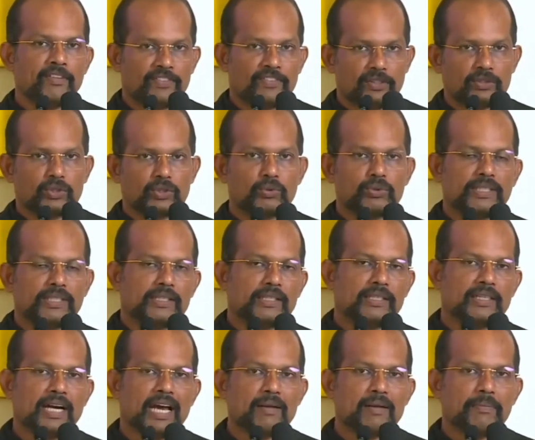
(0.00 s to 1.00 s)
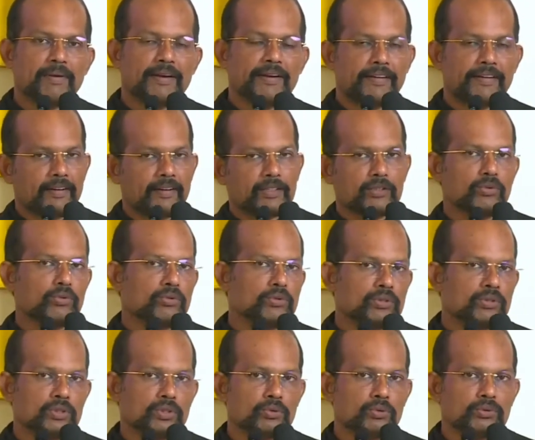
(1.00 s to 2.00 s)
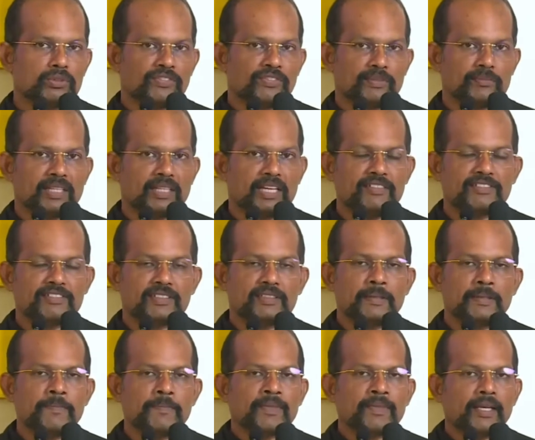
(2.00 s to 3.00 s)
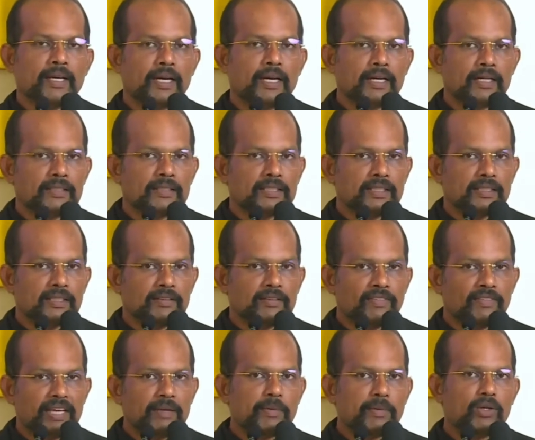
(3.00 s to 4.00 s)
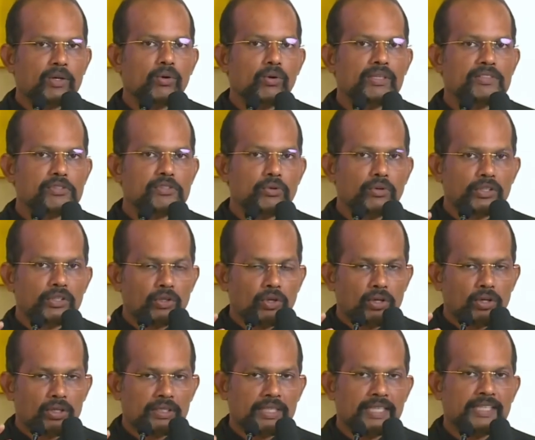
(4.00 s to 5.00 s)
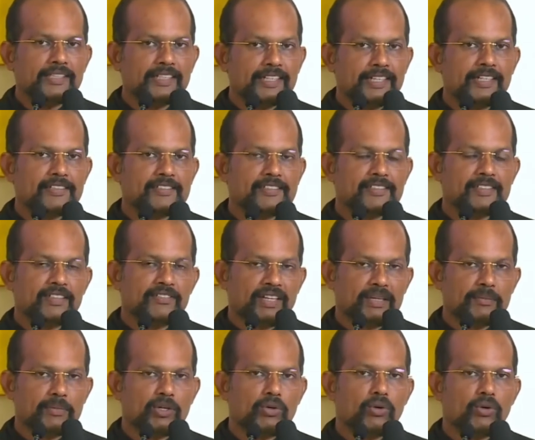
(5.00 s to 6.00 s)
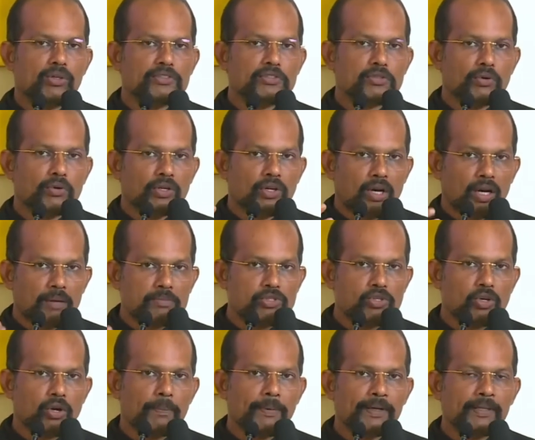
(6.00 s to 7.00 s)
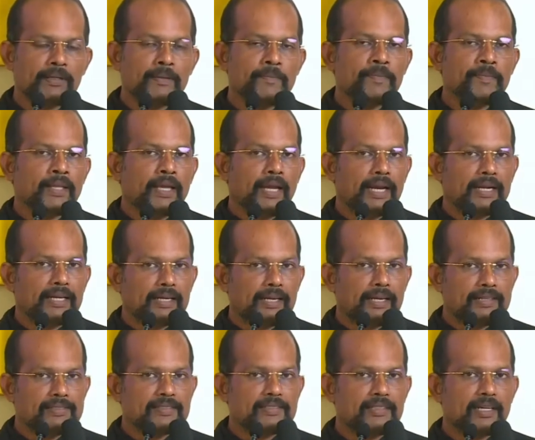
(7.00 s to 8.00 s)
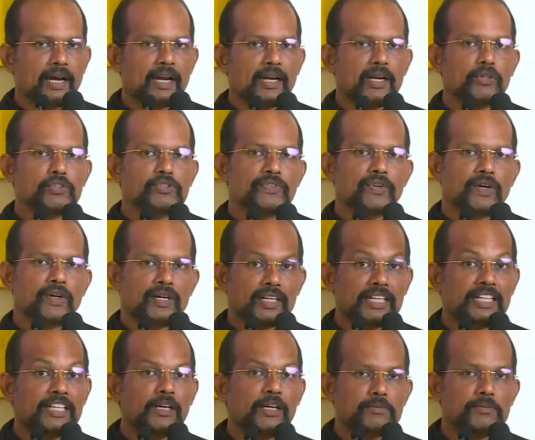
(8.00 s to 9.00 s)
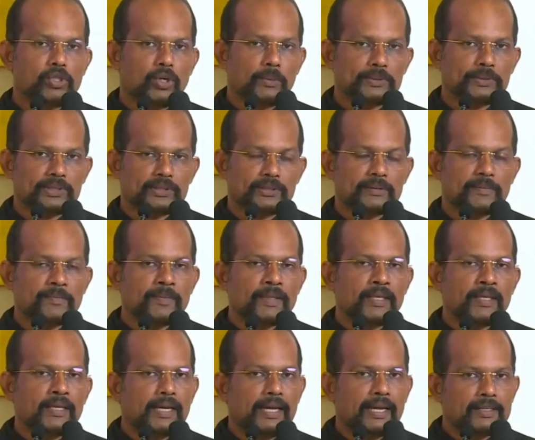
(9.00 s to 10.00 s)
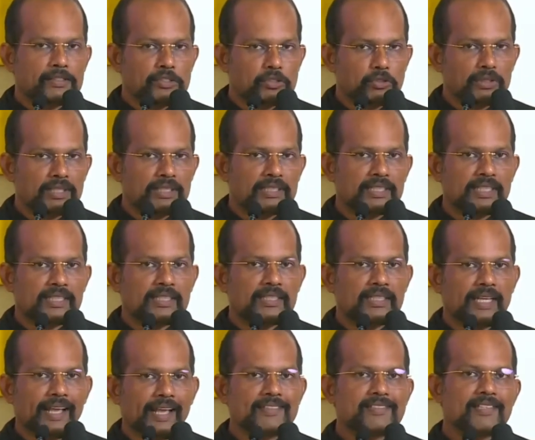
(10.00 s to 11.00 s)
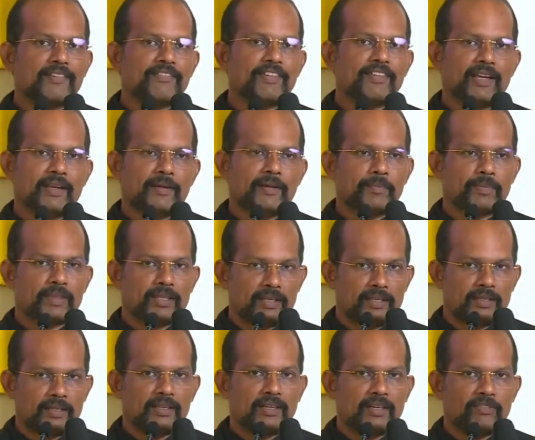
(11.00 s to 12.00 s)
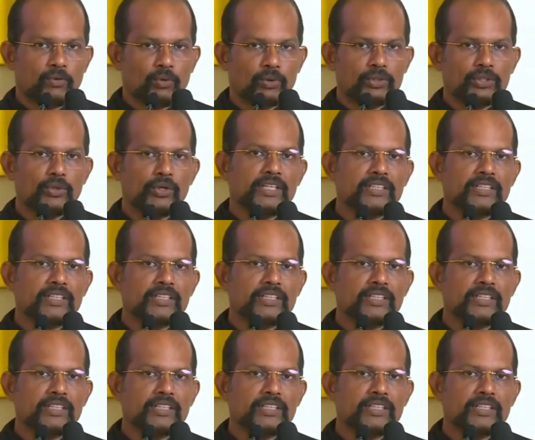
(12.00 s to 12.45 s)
through the gallbladder or from the liver, the Viber Gold is going to, the ingredients in the Viber Gold is going to absorb it and doesn't allows for reabsorption. And so that it takes away during